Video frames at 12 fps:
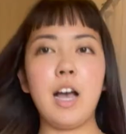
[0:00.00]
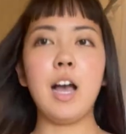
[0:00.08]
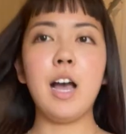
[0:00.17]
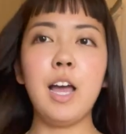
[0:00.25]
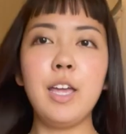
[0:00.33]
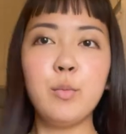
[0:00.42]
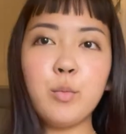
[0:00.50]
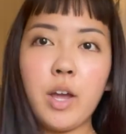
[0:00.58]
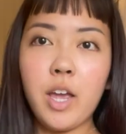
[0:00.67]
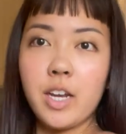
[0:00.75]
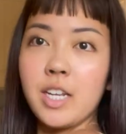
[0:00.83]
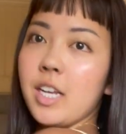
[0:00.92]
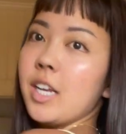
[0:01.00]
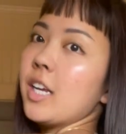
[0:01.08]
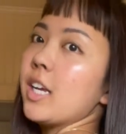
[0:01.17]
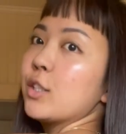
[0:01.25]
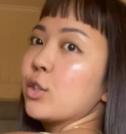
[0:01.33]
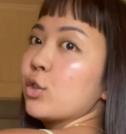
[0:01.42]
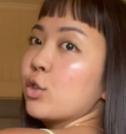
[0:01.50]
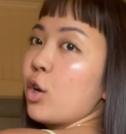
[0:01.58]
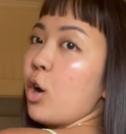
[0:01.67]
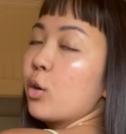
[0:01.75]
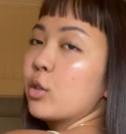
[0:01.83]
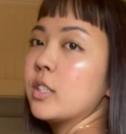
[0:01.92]
I'm ready to
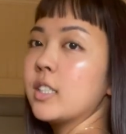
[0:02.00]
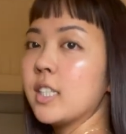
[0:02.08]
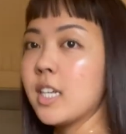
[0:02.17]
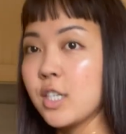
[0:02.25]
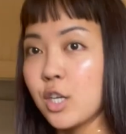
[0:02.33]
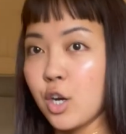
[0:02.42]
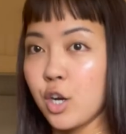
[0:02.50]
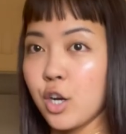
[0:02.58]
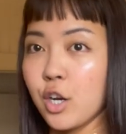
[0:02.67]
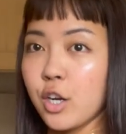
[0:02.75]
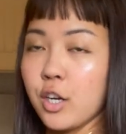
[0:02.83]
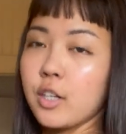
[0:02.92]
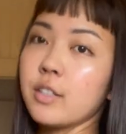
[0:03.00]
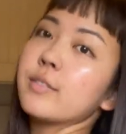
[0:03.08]
go to dinner.